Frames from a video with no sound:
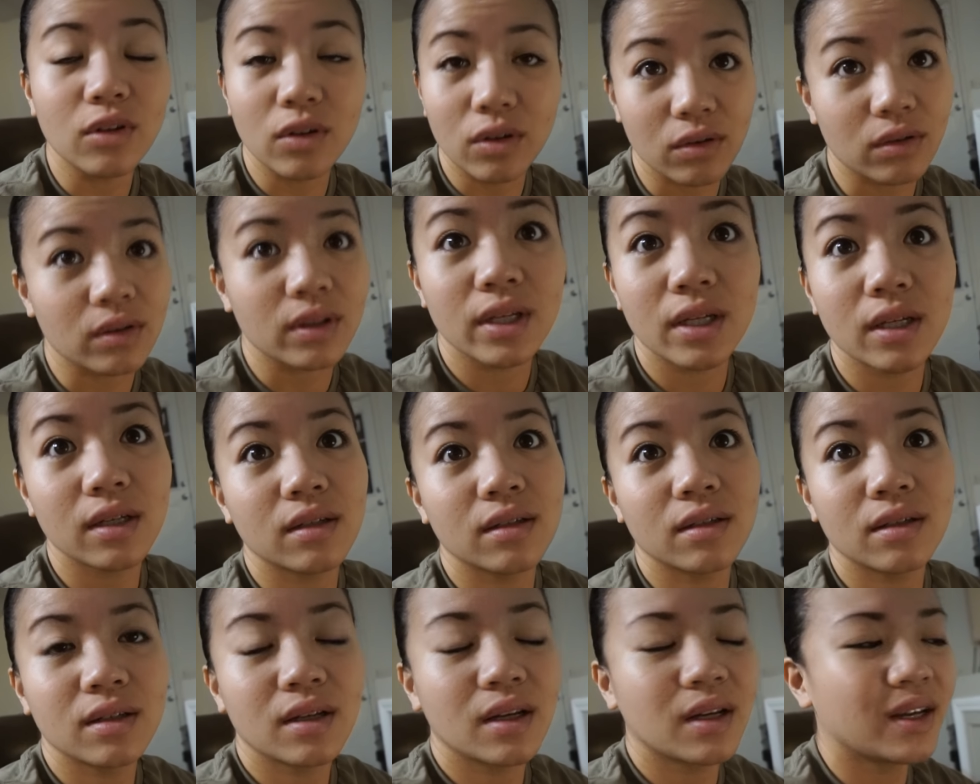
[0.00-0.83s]
early,
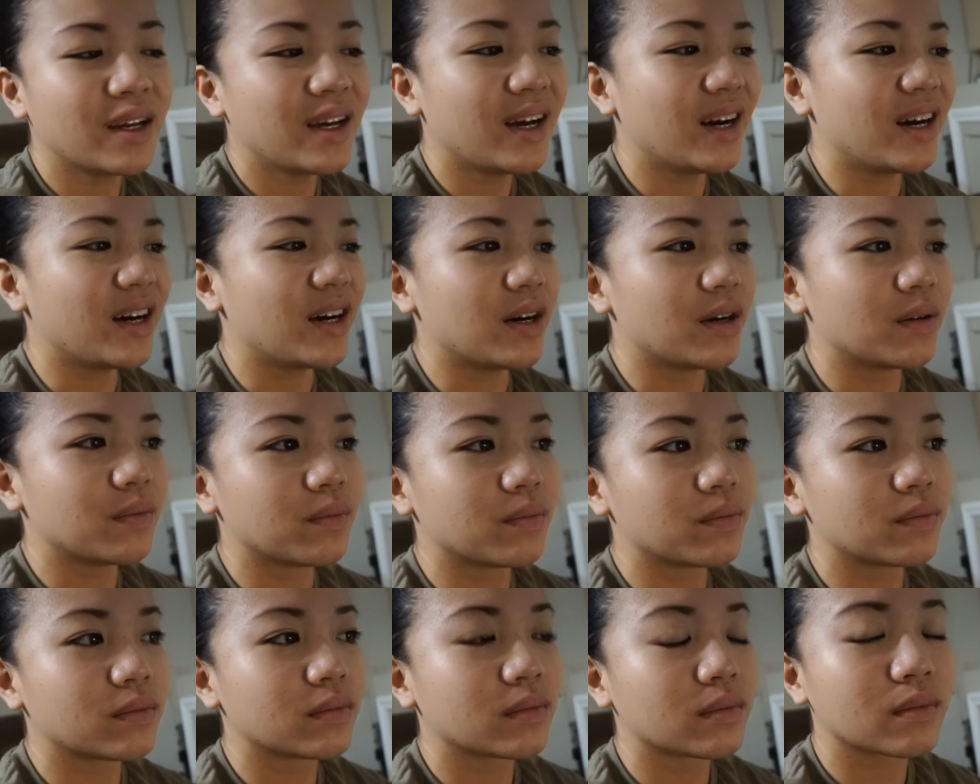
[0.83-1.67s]

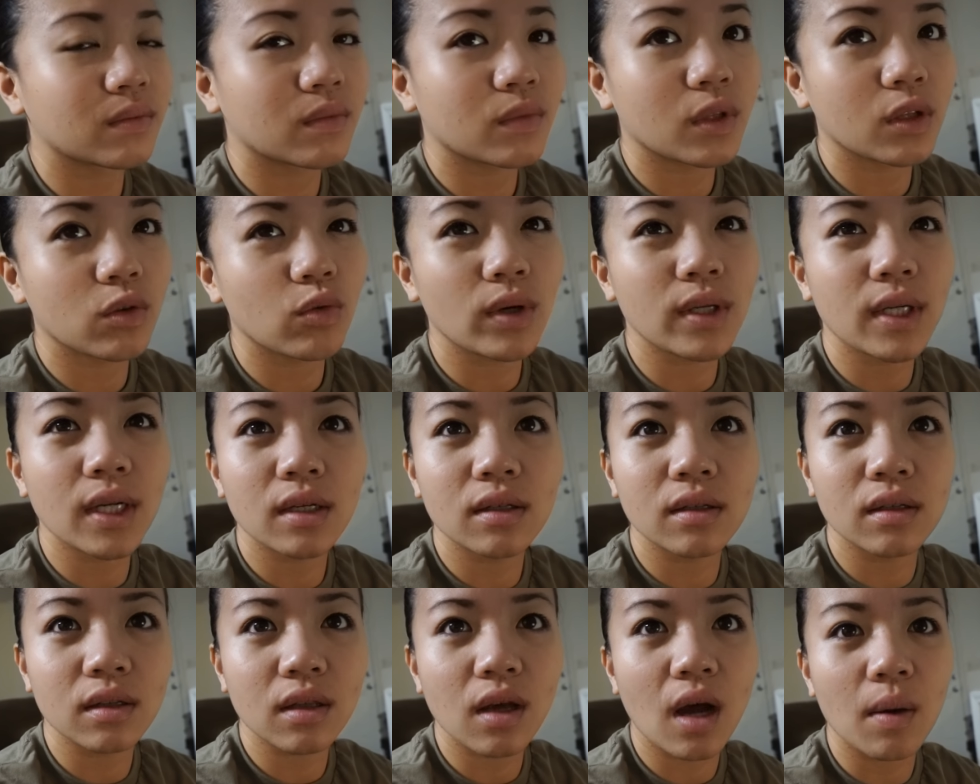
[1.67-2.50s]
or
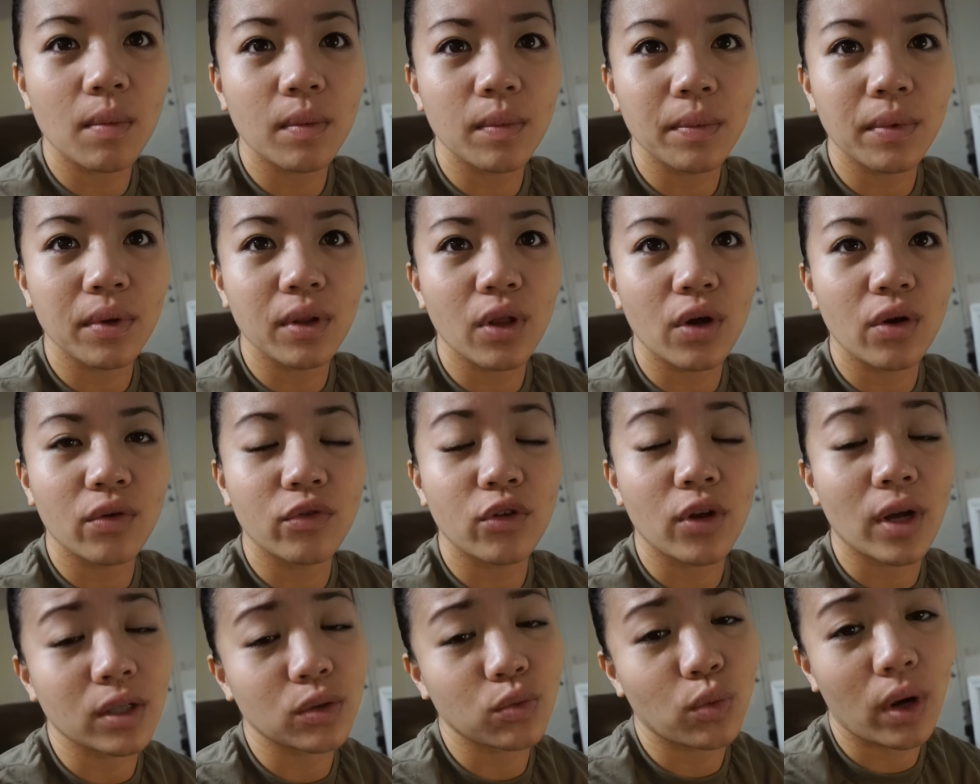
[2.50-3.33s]
down in the comments below
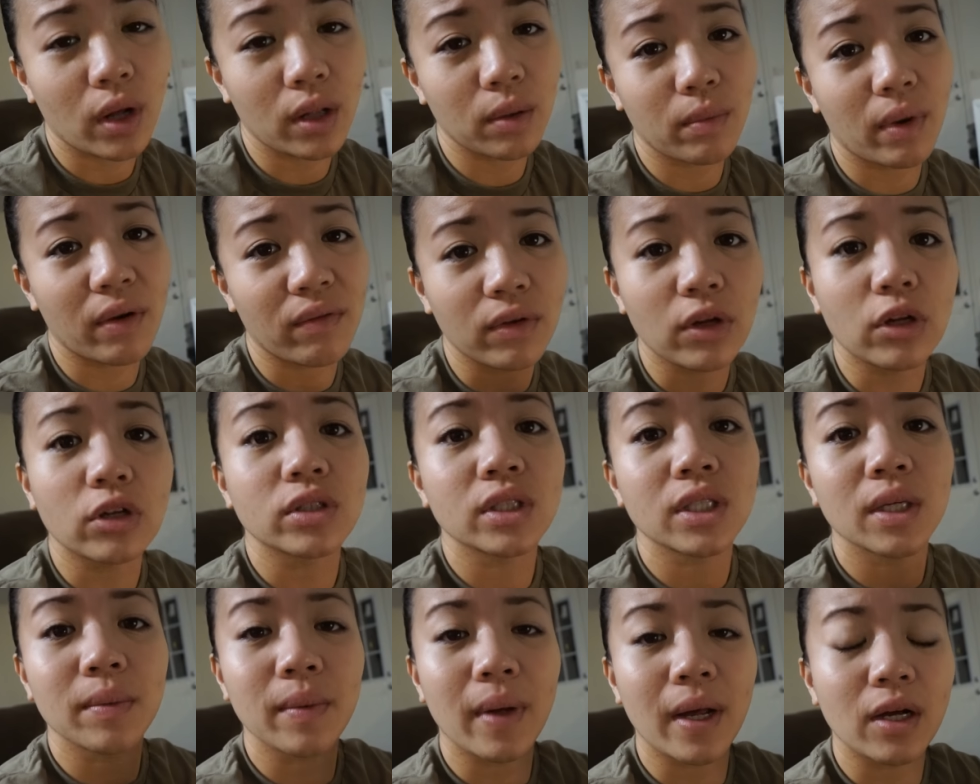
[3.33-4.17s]
if you guys want my
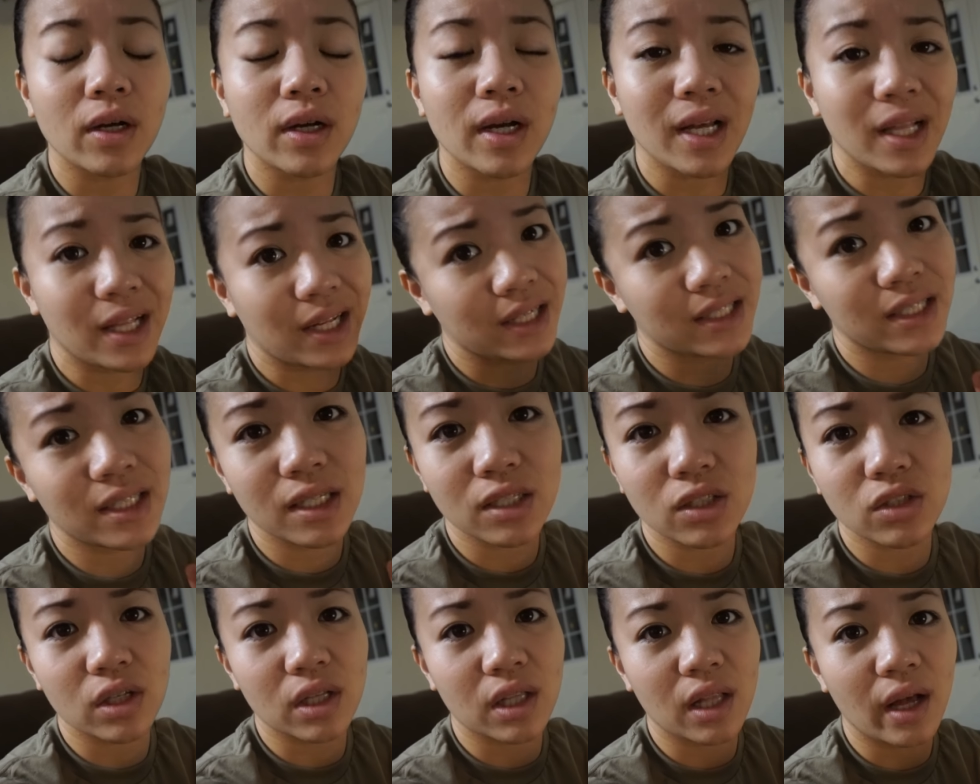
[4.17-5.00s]
videos to come out at like
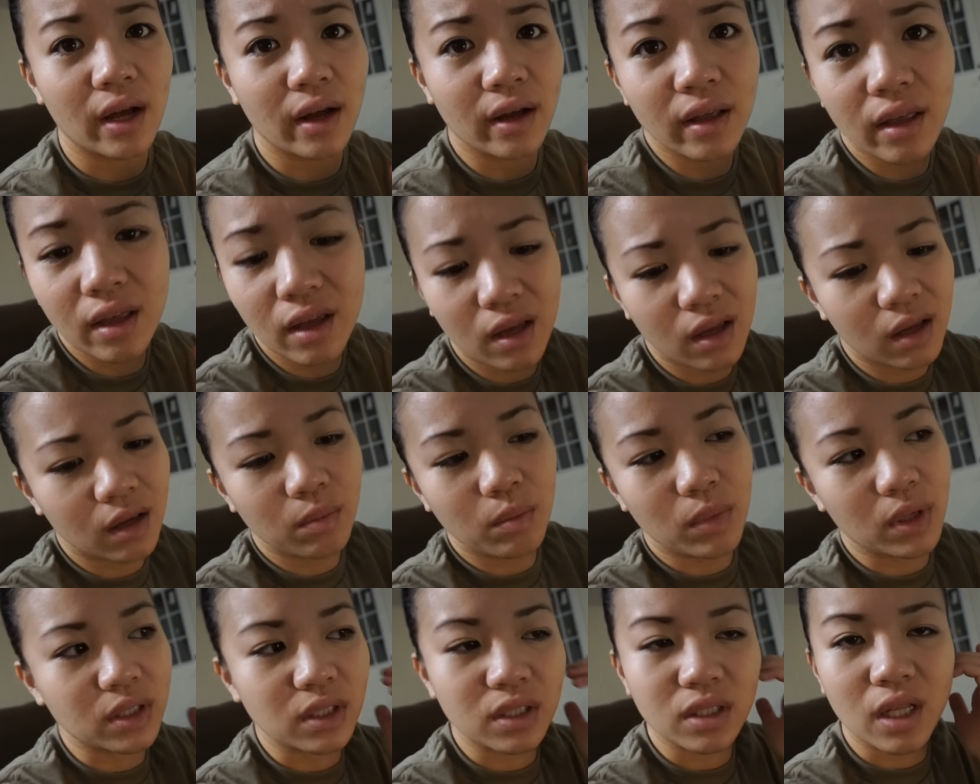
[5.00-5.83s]
6 o'clock,
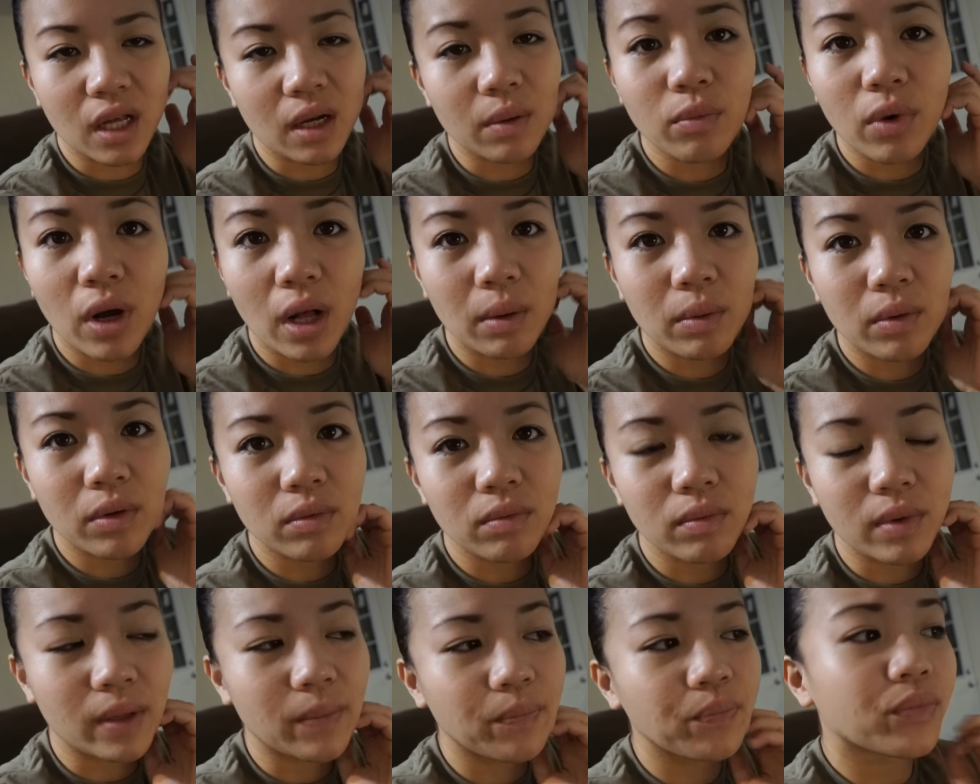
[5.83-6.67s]
because it's not a problem
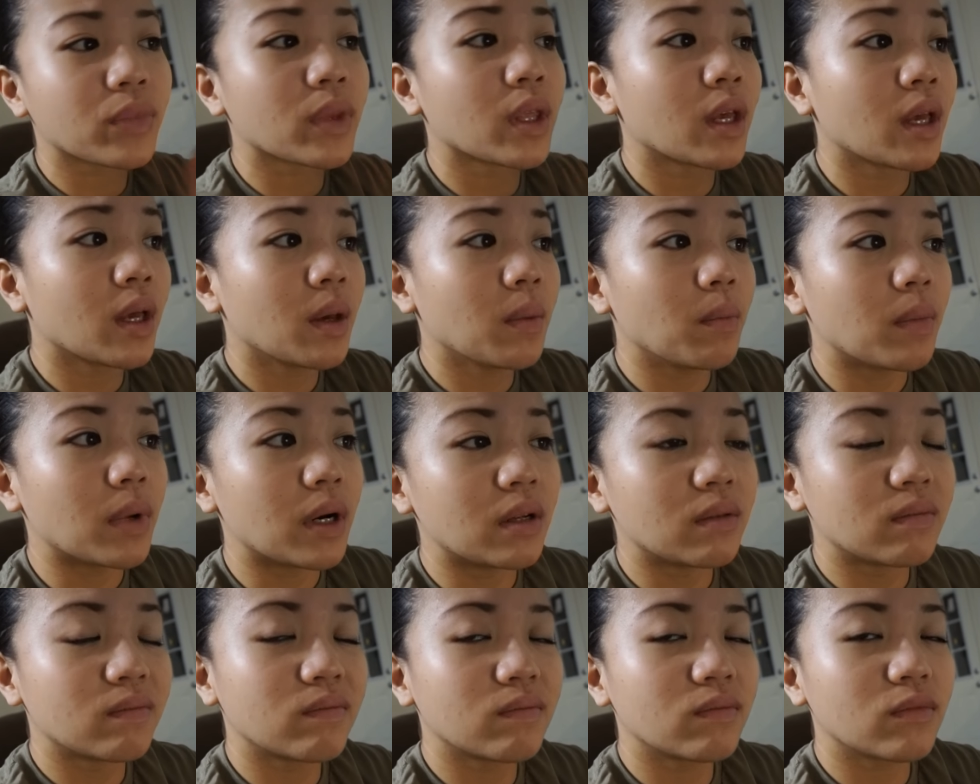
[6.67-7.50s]
with me.
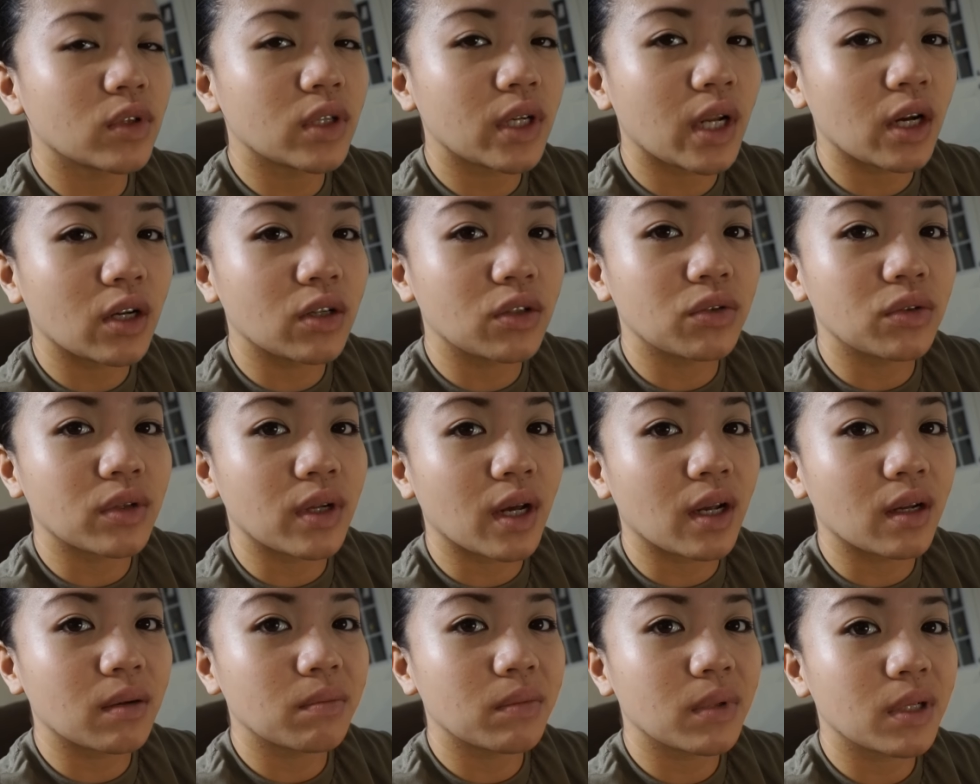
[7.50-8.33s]
But right now I do
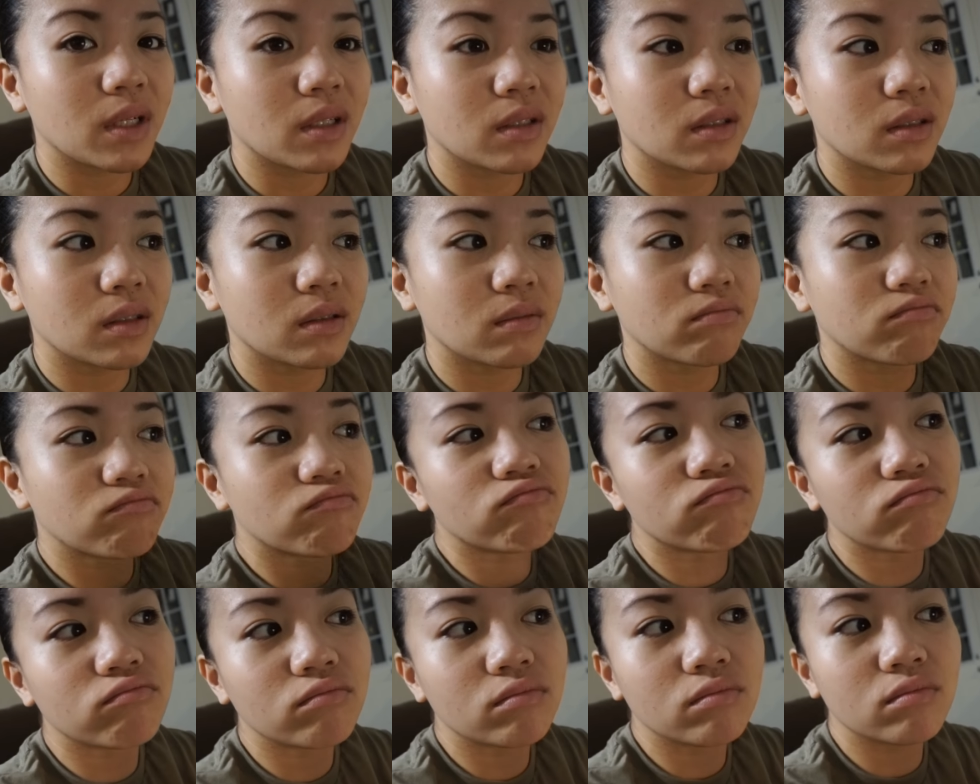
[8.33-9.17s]
9, because
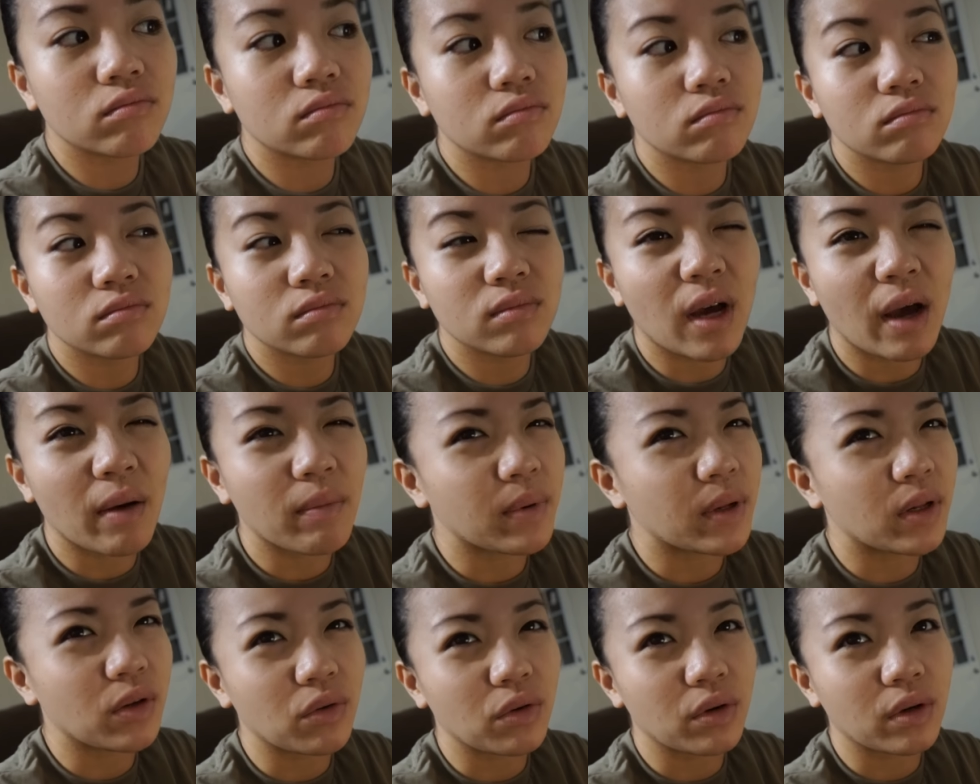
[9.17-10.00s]
I've
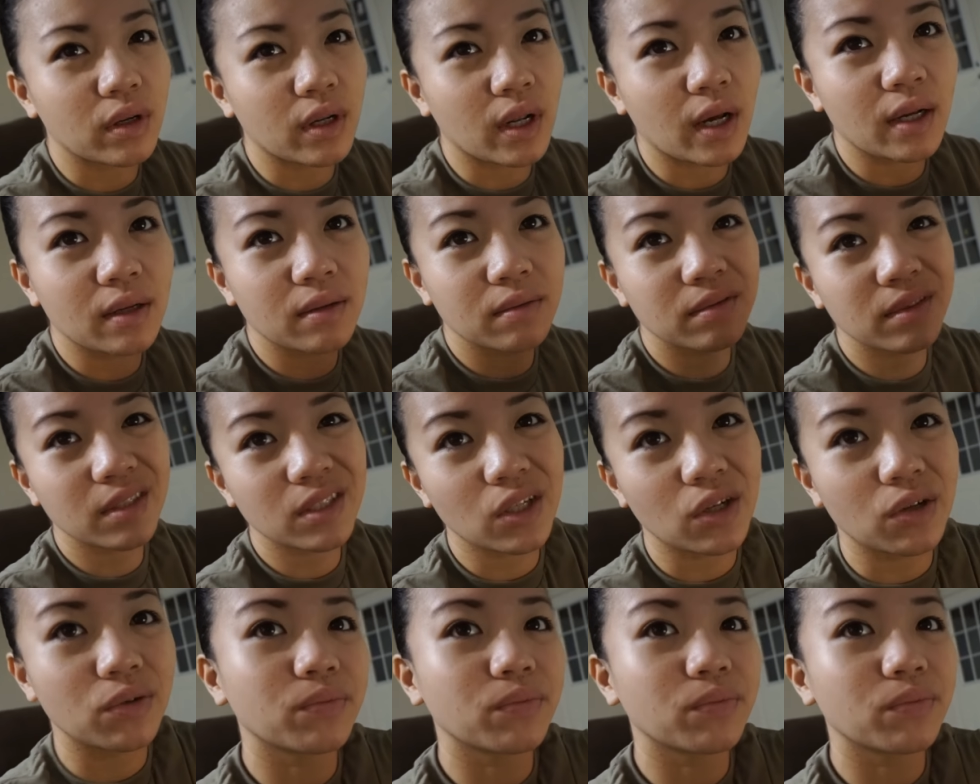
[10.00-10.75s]
been doing 9, so.